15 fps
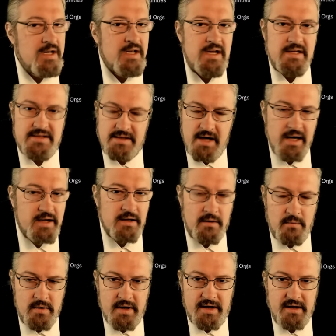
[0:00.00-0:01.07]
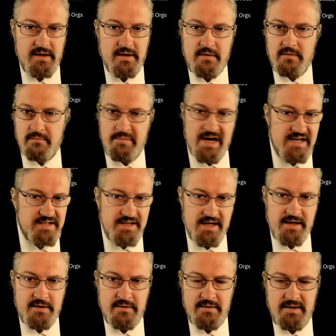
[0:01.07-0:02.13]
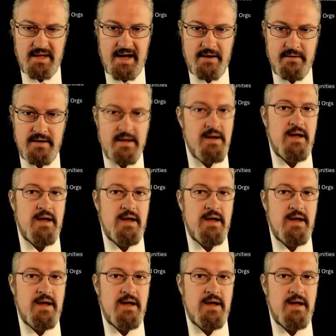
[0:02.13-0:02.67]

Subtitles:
It's not going to work. Quebec's not going to allow it,